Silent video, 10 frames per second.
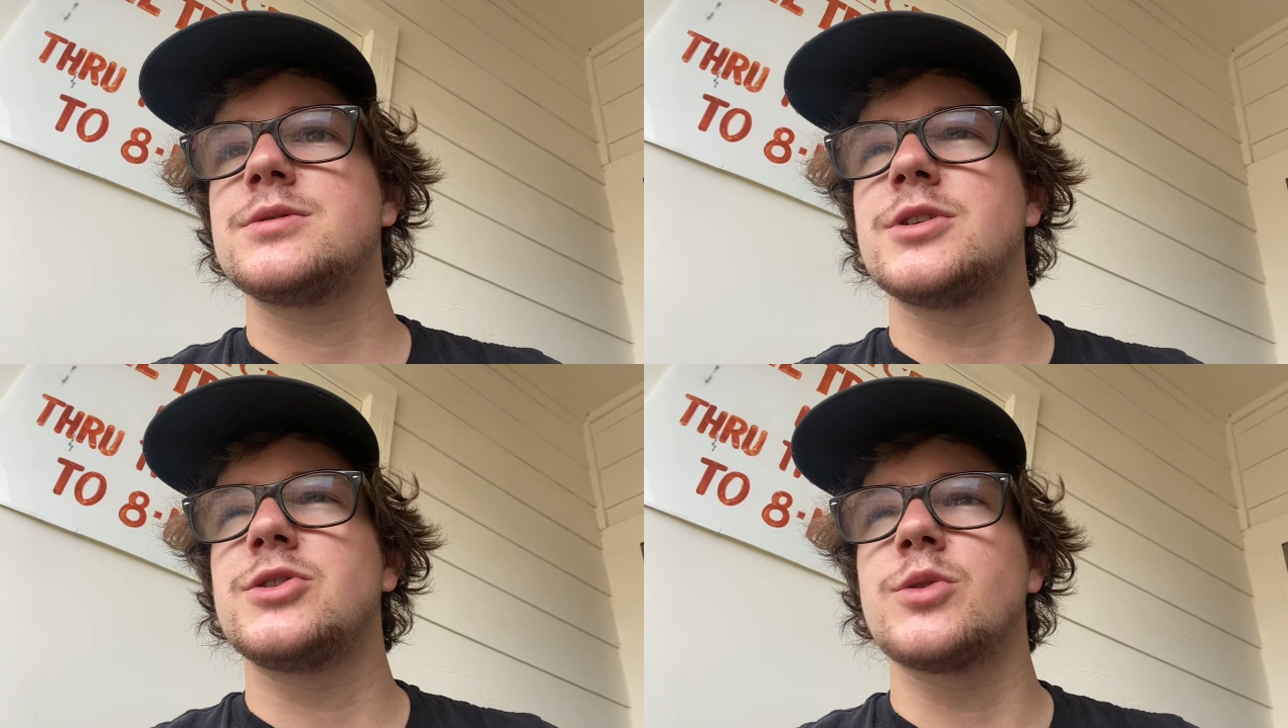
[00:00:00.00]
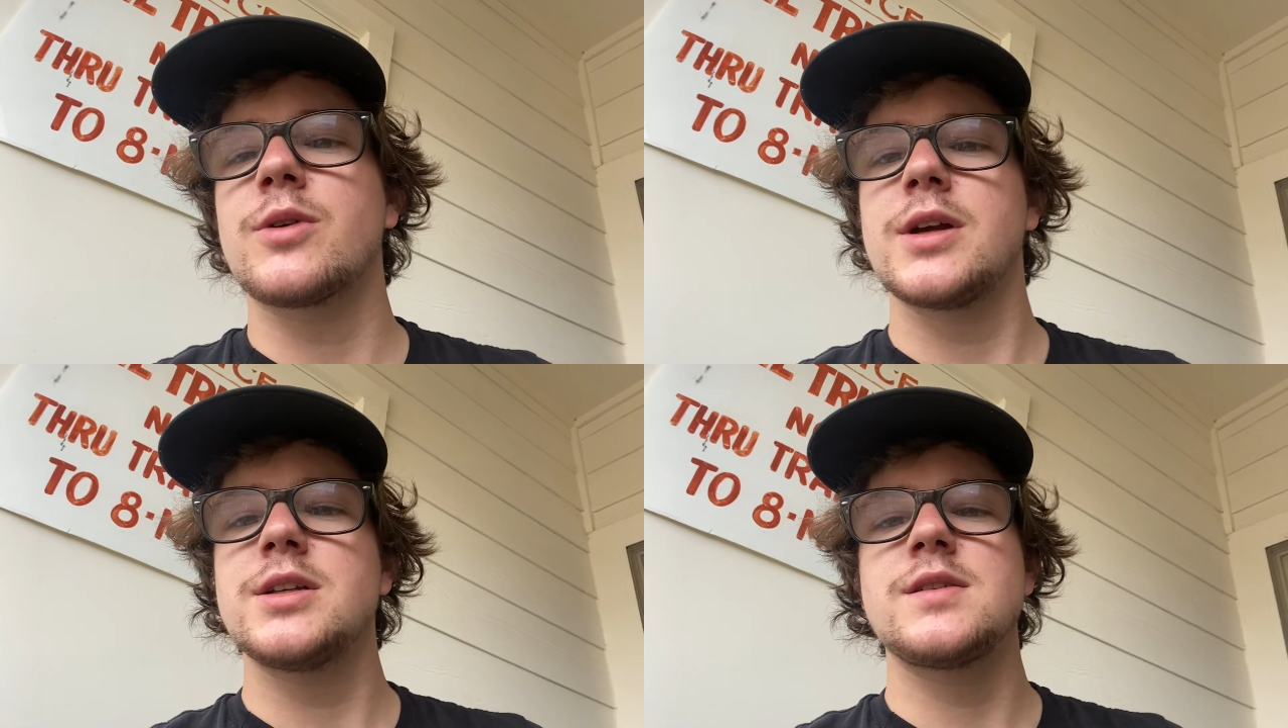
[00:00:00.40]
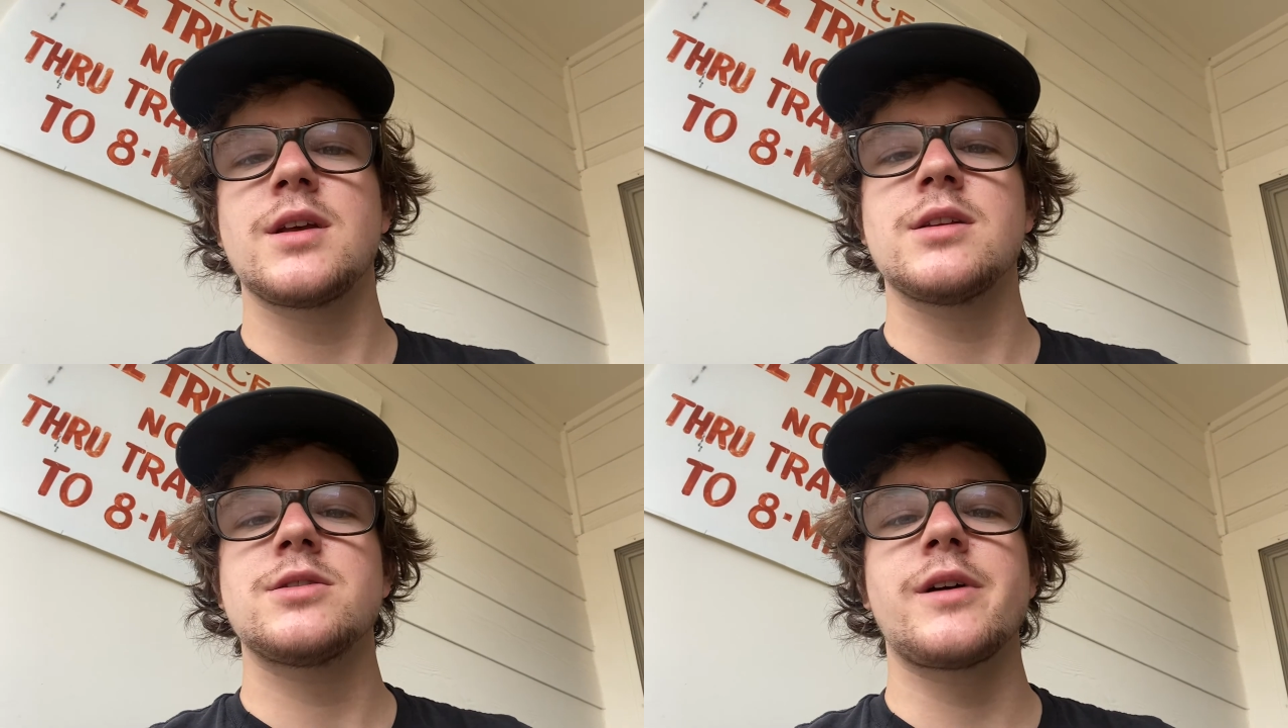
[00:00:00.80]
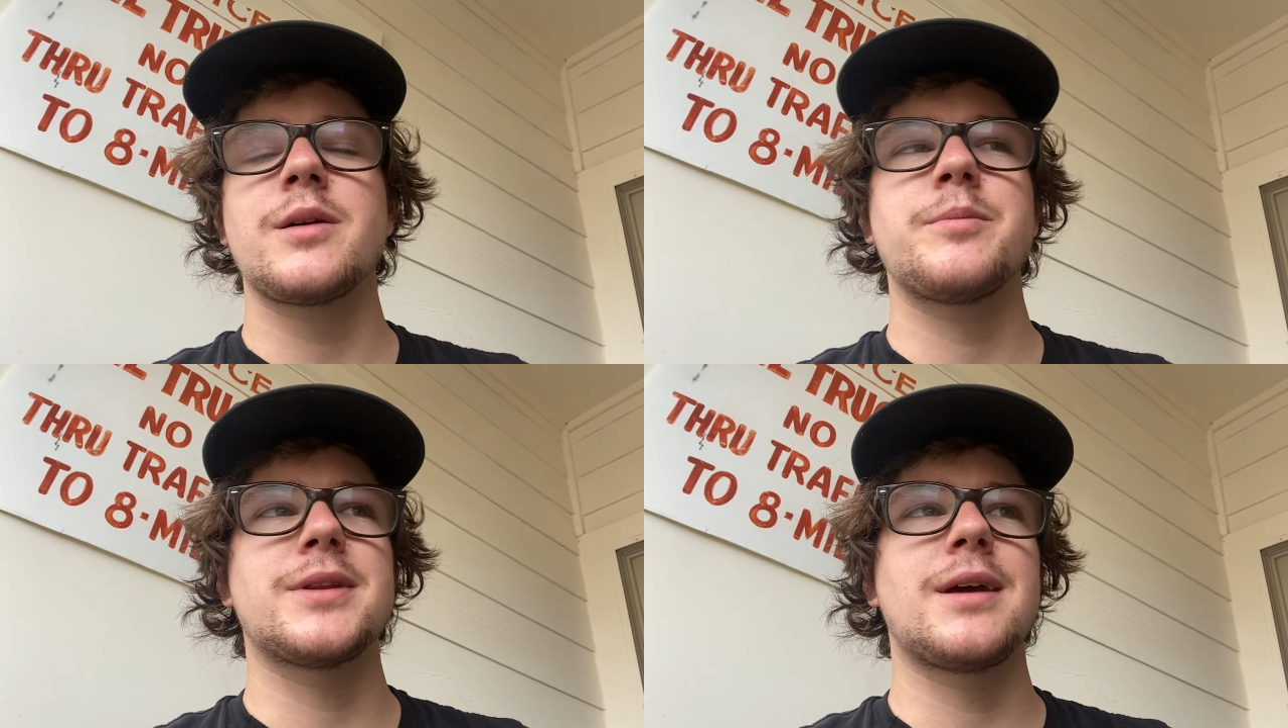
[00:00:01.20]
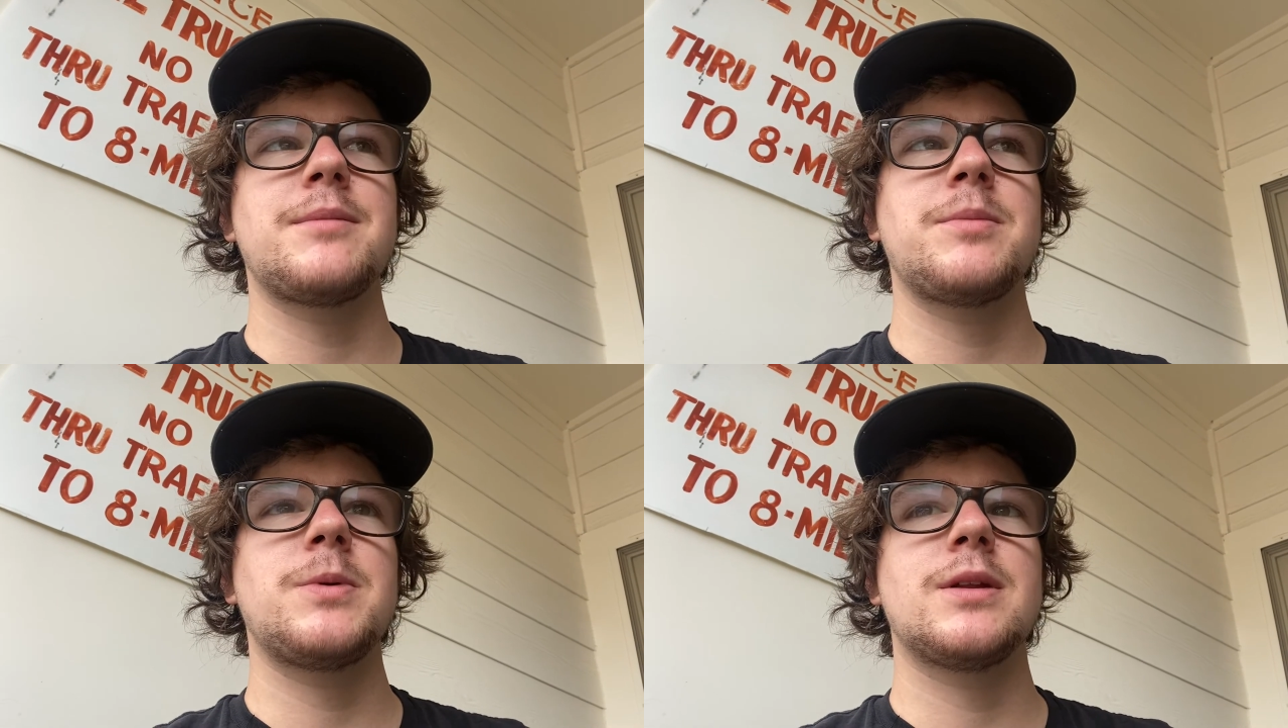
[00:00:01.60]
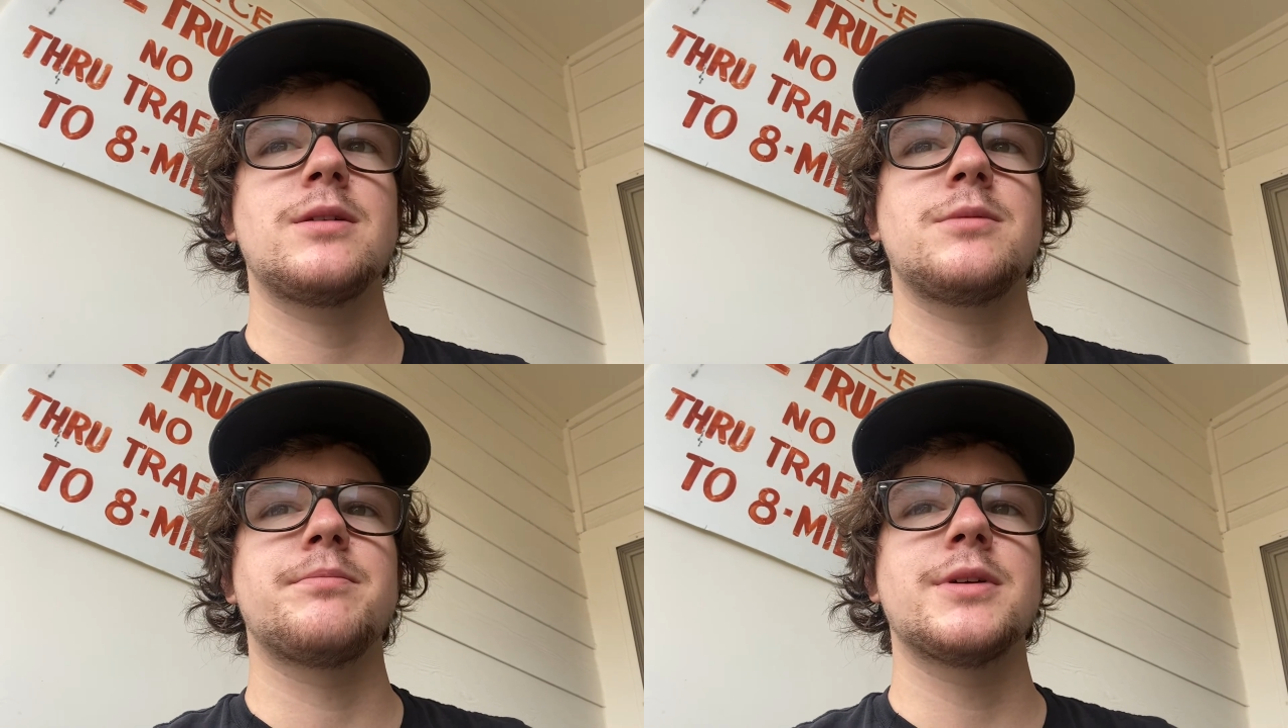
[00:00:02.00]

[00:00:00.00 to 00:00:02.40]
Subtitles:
the door hinges on the truck, but that might be a little